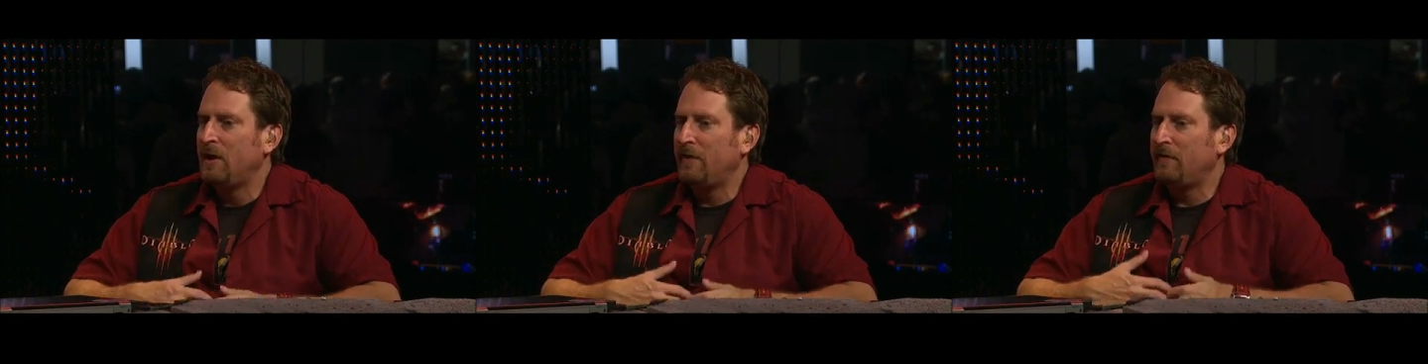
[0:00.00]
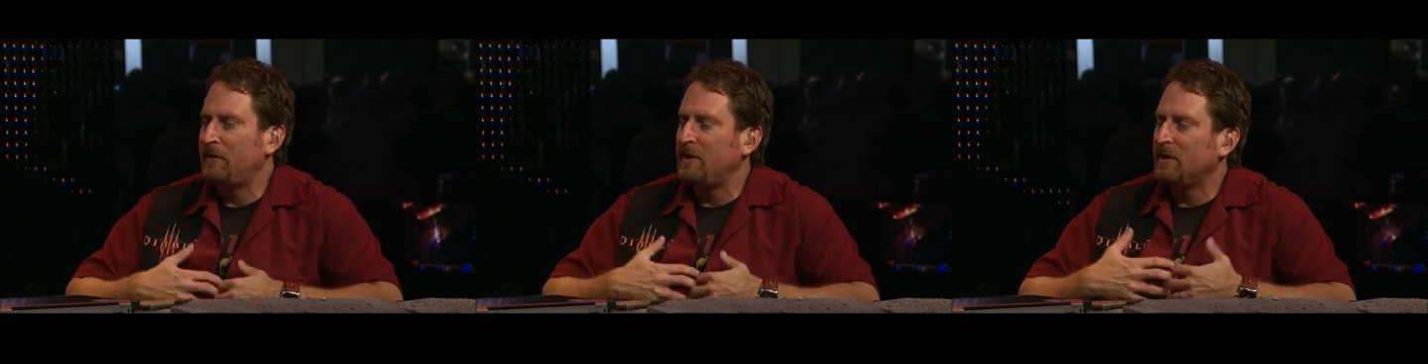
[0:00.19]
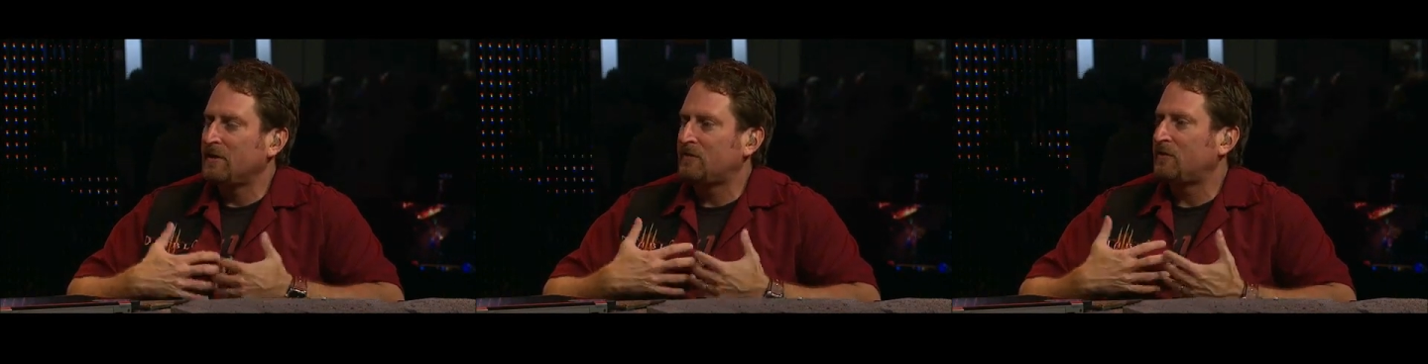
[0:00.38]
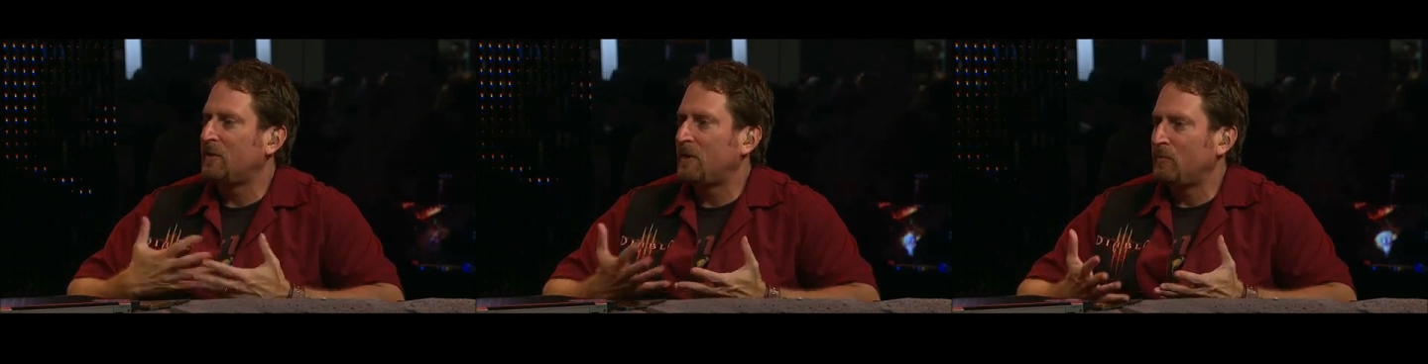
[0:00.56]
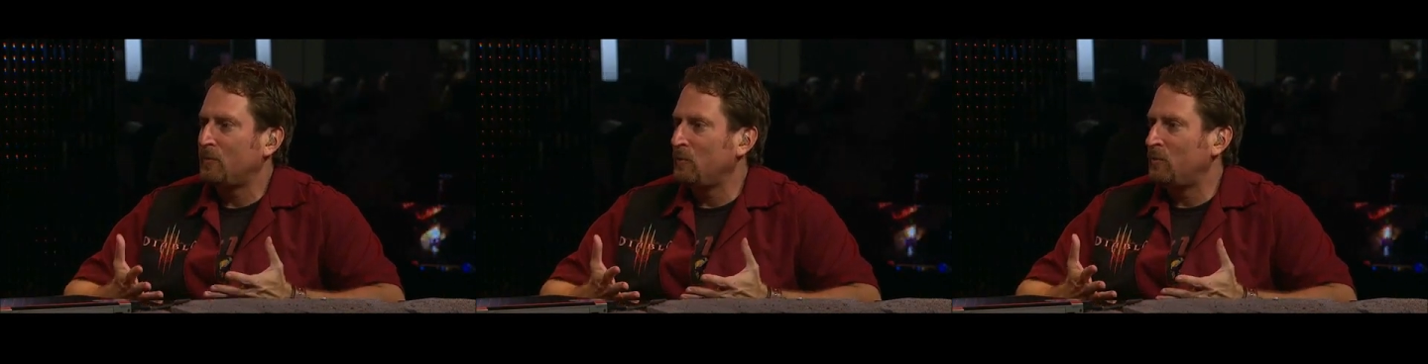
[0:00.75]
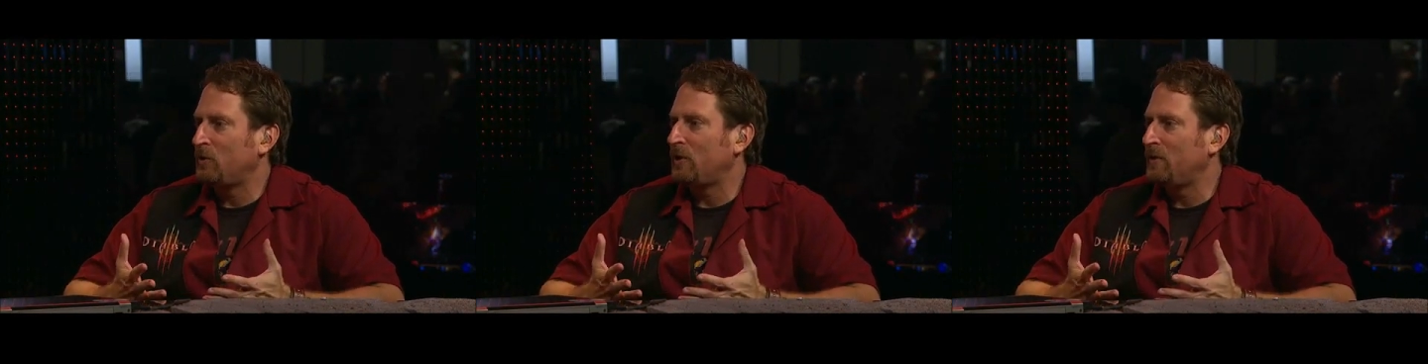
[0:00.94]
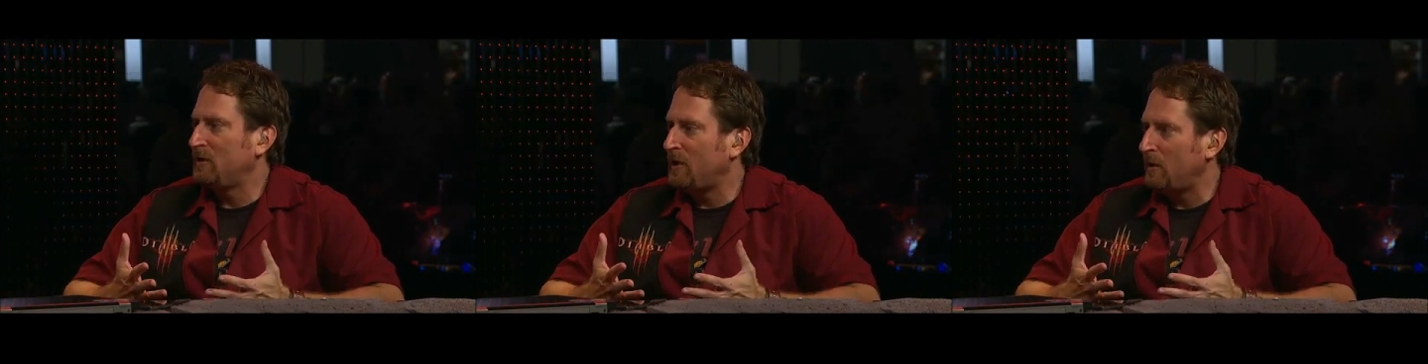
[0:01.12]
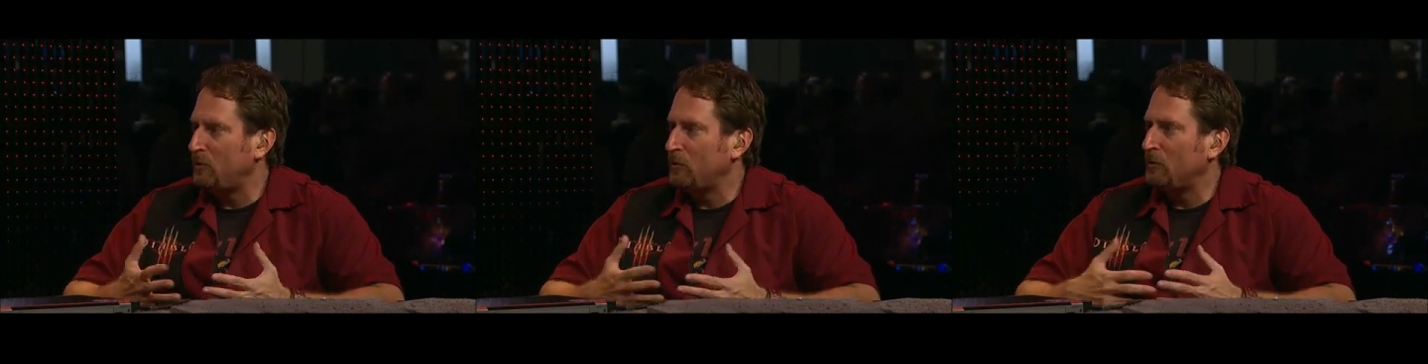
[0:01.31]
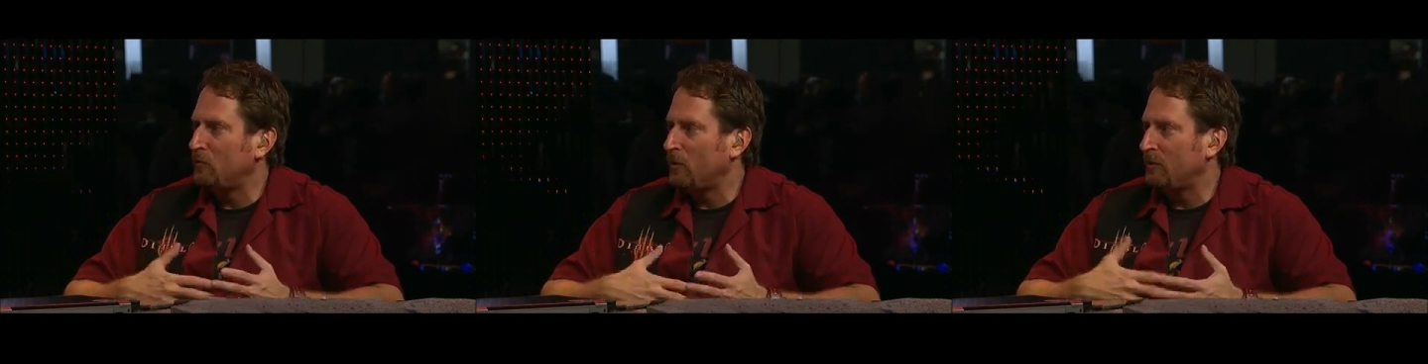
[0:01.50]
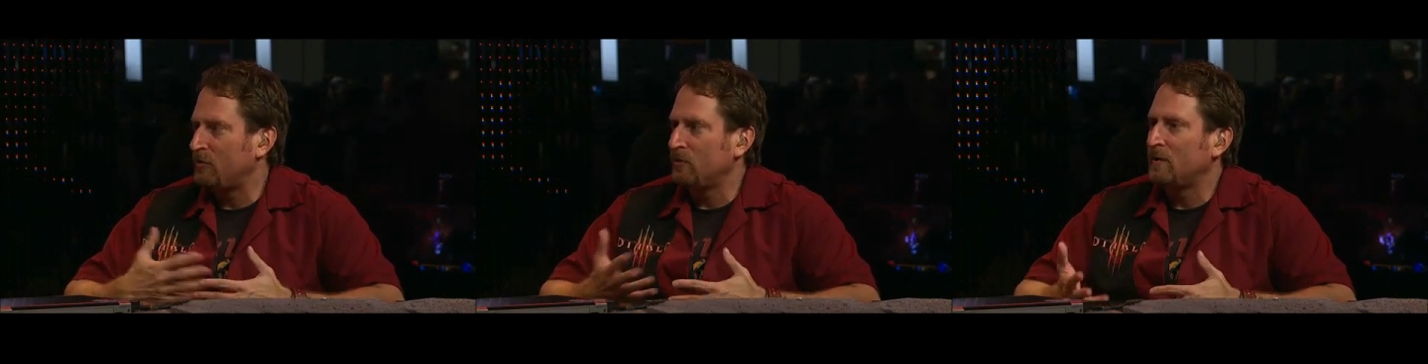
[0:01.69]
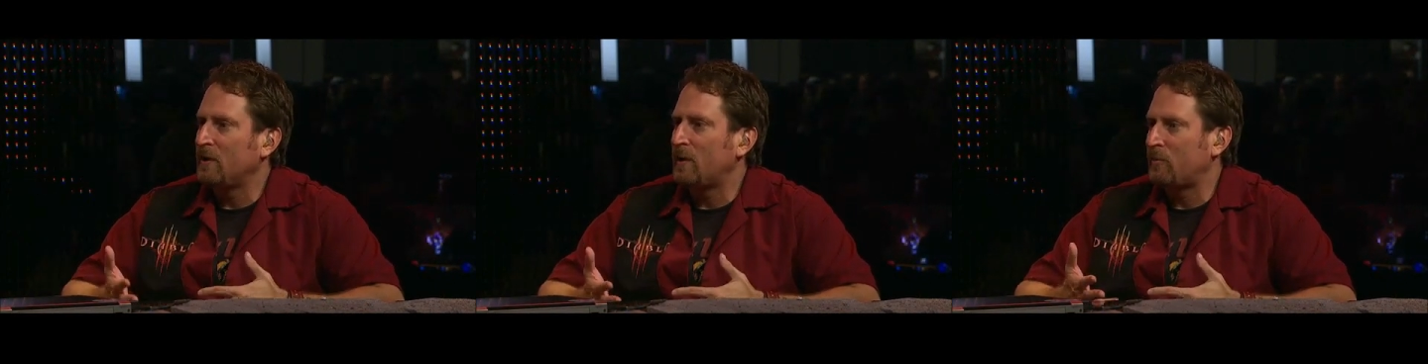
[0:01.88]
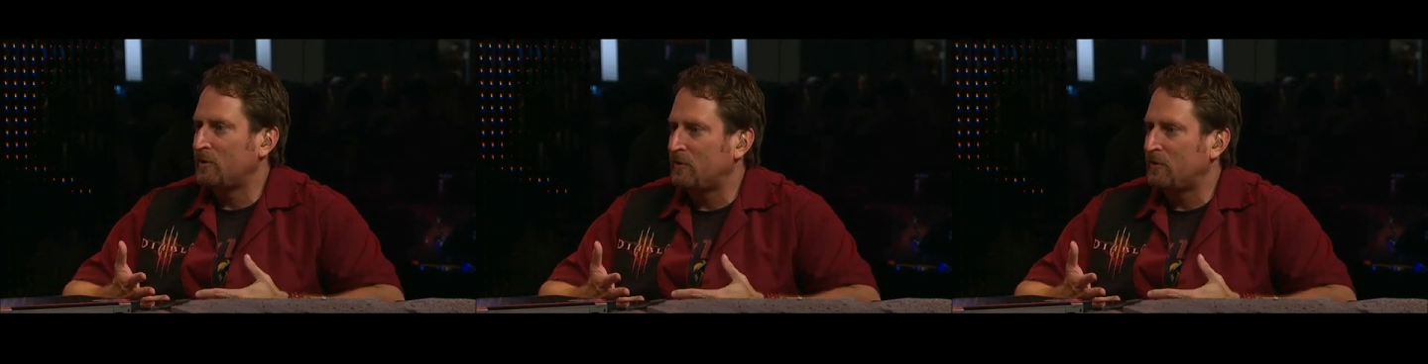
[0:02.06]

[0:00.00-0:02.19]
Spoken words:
And the next time you play the game and you run through that